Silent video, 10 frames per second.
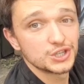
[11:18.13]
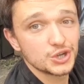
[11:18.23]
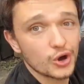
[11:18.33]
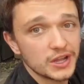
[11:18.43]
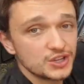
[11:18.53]

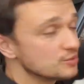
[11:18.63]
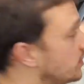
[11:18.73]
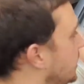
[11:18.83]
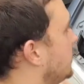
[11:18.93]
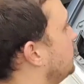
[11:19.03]
short engine
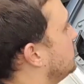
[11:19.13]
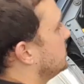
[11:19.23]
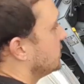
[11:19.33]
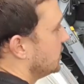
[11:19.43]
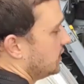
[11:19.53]
bay.
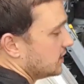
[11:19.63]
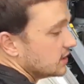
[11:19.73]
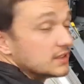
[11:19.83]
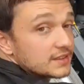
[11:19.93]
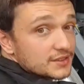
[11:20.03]

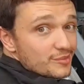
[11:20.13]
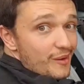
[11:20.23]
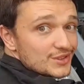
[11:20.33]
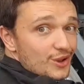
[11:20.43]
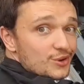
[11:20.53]
It's
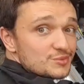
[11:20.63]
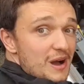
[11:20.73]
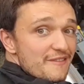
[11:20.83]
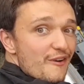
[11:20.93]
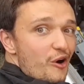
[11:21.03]
about as long as
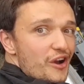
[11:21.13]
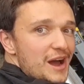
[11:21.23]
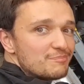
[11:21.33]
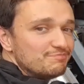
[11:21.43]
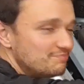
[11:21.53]
my forearm.